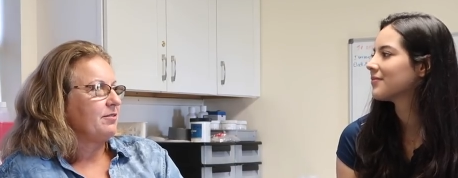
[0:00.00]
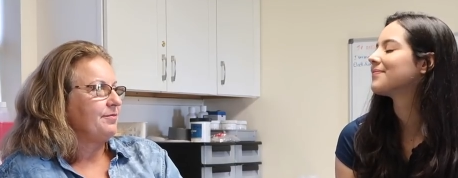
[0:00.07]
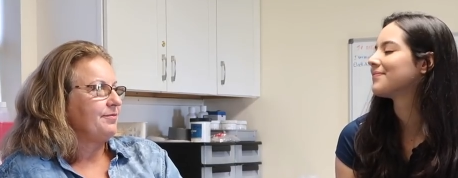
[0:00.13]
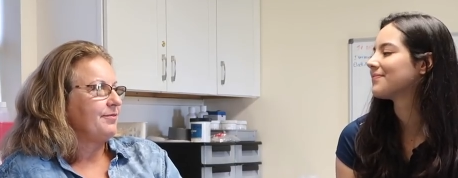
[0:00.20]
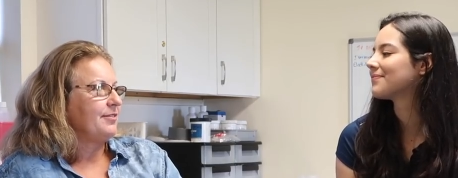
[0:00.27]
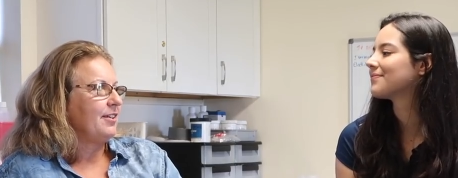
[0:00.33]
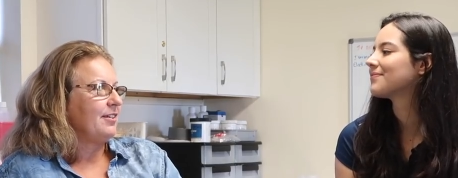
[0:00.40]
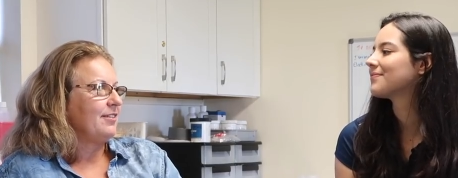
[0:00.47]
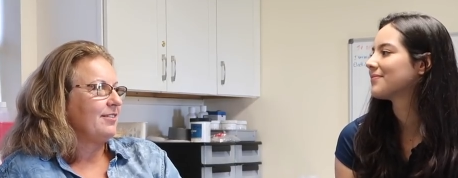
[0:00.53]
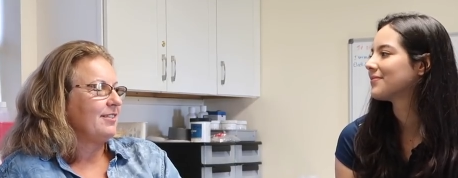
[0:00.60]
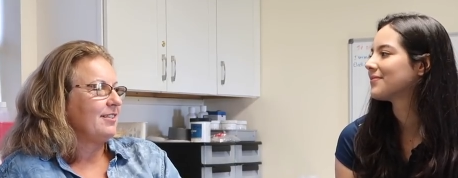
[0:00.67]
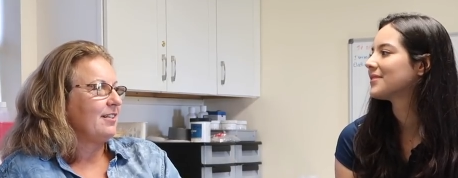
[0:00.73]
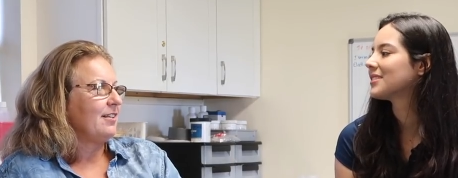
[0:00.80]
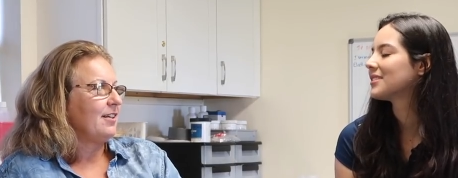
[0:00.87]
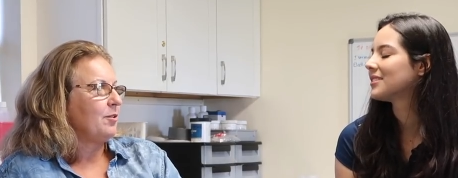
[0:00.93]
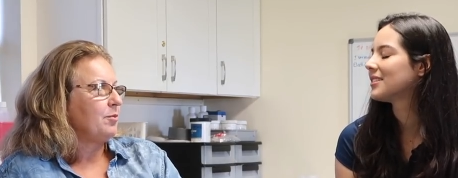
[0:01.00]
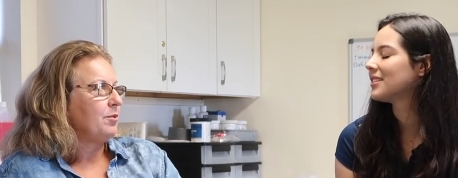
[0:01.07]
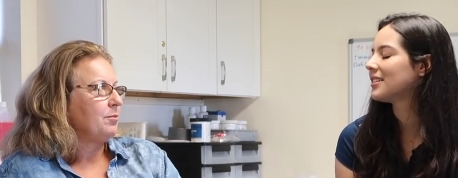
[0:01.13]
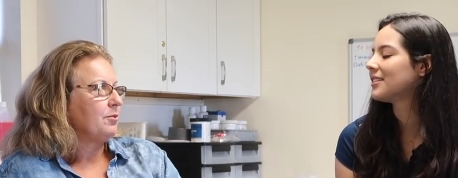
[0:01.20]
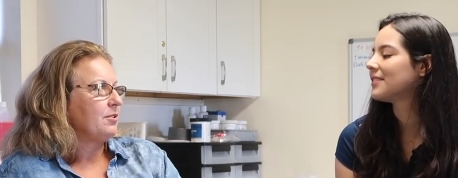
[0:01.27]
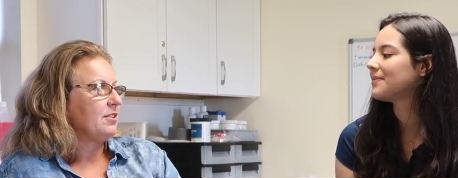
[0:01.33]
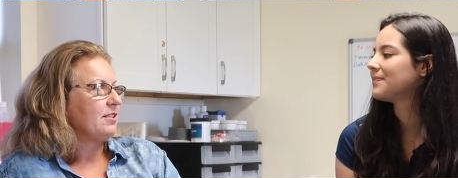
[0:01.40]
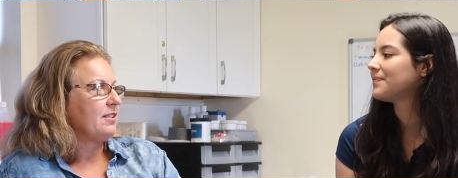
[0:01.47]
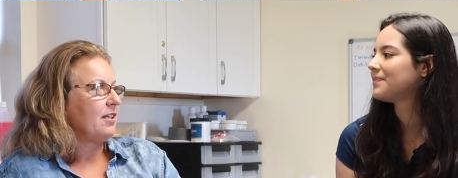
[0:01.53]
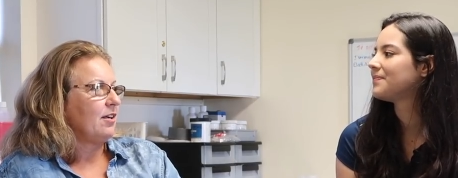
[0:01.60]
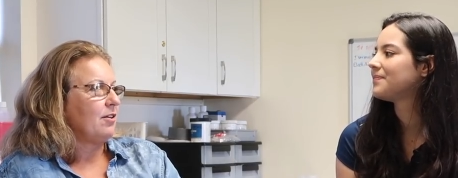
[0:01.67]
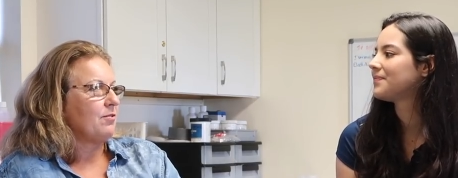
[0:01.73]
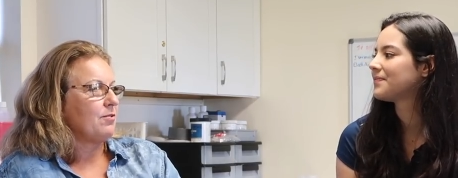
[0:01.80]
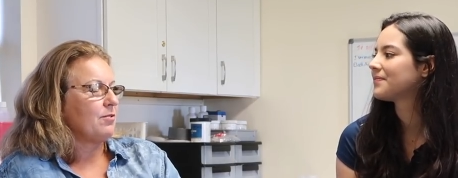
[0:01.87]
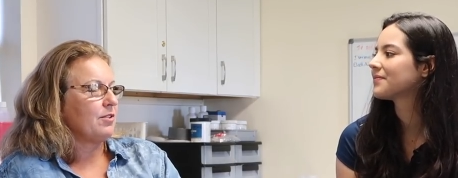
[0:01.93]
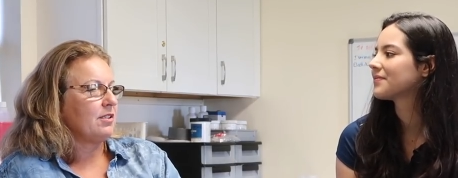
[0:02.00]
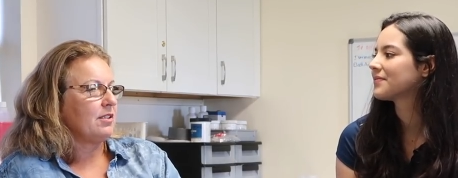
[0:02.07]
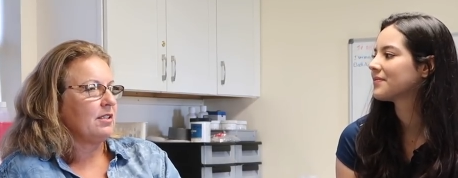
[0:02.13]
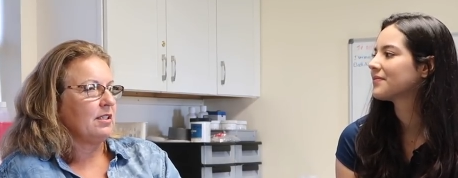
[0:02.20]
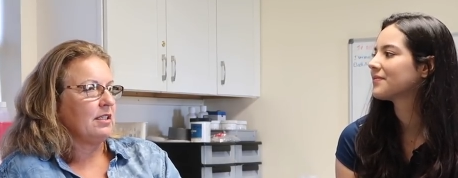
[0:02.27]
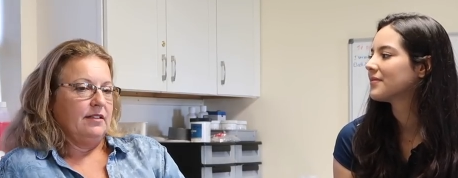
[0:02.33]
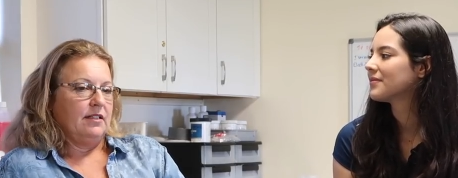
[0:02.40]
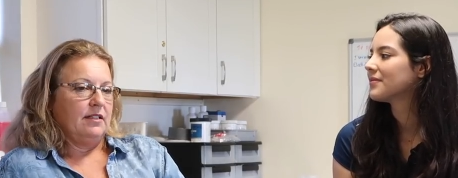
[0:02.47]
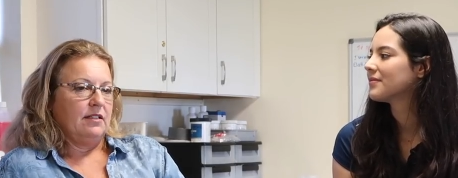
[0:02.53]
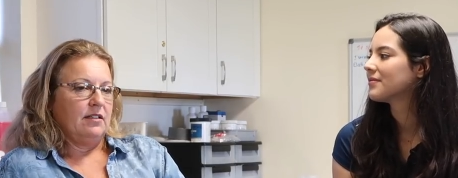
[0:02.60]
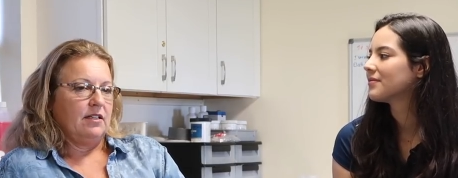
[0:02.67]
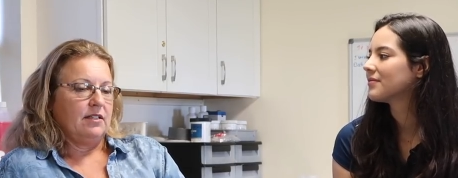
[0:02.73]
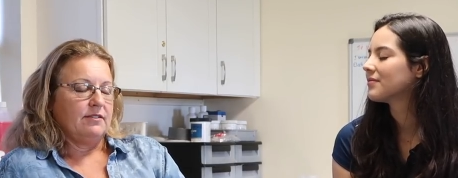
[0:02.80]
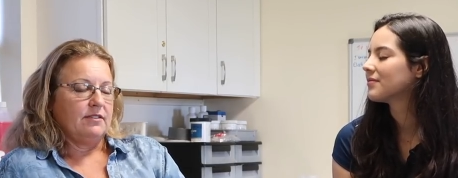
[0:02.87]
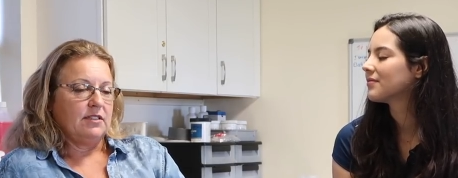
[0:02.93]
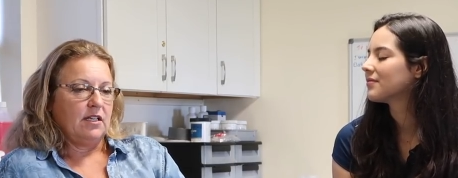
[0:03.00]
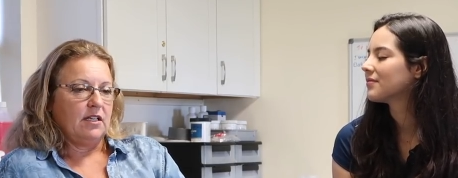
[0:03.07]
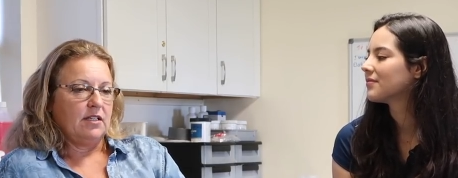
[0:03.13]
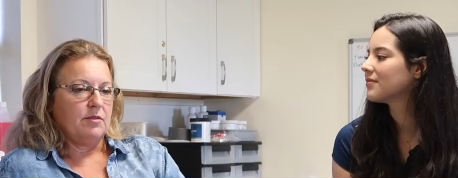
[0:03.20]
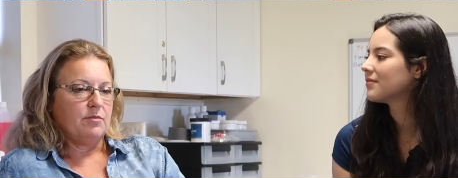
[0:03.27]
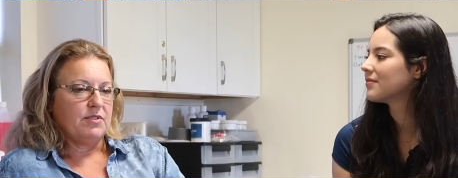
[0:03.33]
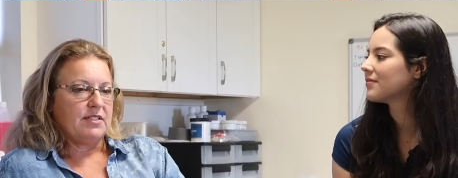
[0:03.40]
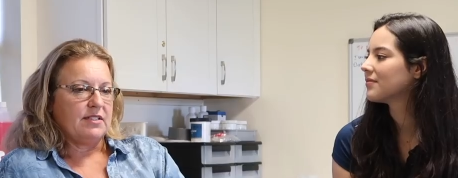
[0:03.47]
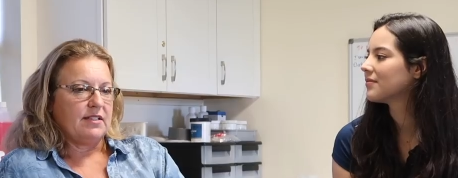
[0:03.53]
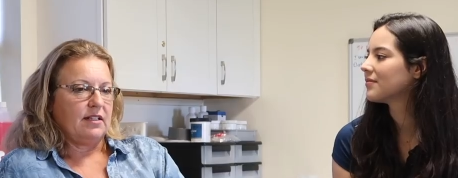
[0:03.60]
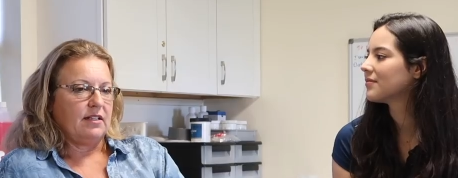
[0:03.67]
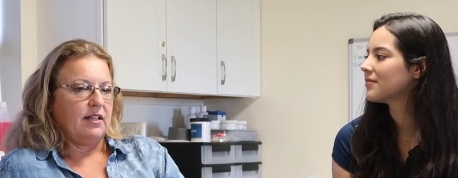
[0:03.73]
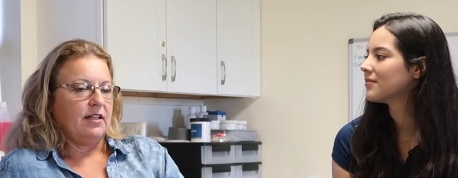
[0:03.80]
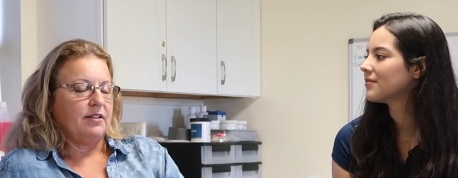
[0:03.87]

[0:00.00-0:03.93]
Speaker 1: Mm-hmm. You know, and a lot of people yeah. just can't afford it. And then a lot of times they'll